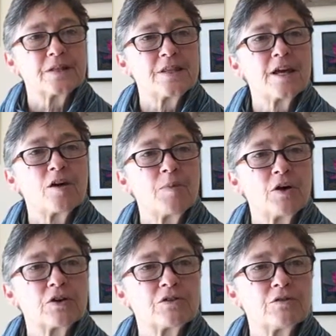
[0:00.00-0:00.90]
think
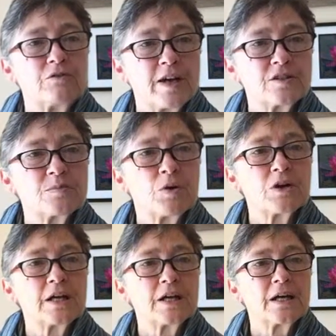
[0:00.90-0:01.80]
about
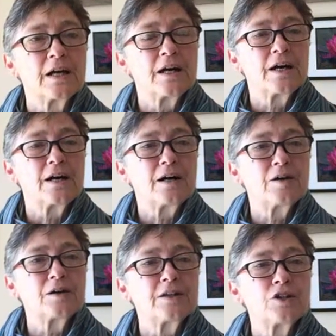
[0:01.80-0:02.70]
Facebook,
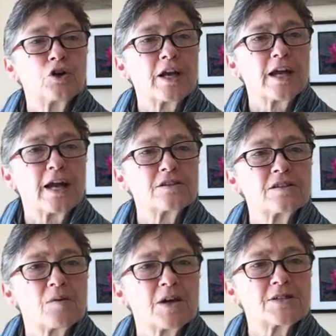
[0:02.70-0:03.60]
looking at
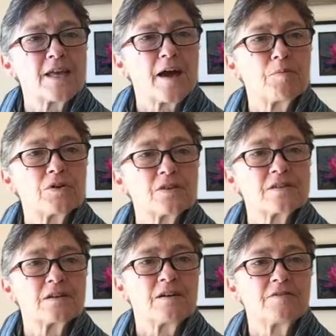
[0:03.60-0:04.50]
some
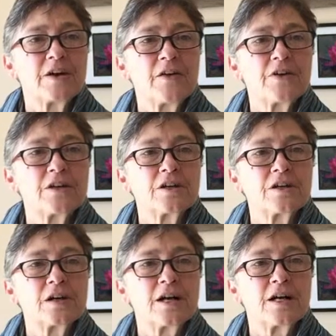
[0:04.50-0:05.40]
examples of
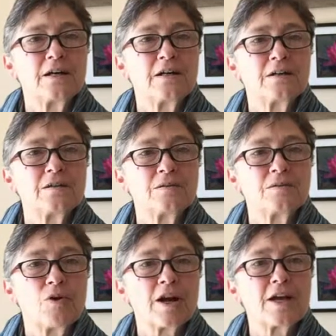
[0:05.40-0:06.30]
other
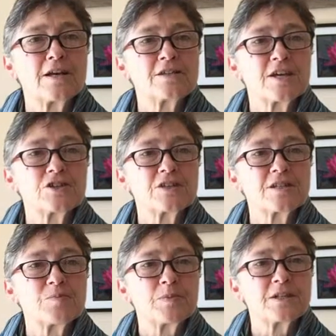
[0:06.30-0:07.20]

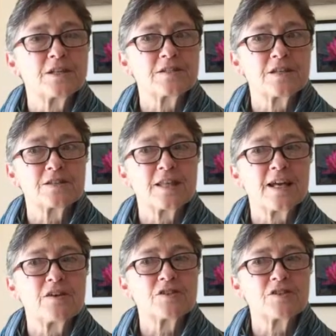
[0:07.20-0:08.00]
organizations and businesses that